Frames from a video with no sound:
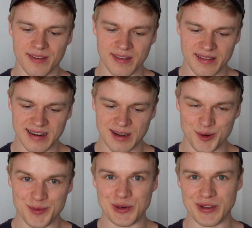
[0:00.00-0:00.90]
is exactly
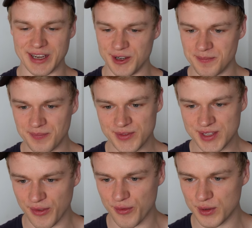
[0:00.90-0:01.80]
what we're doing here,
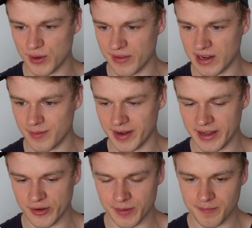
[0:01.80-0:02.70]
just for you as an
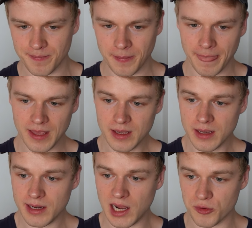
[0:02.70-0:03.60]
explanation.
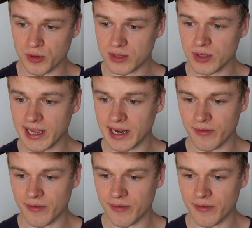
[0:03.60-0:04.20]
Now, to actually get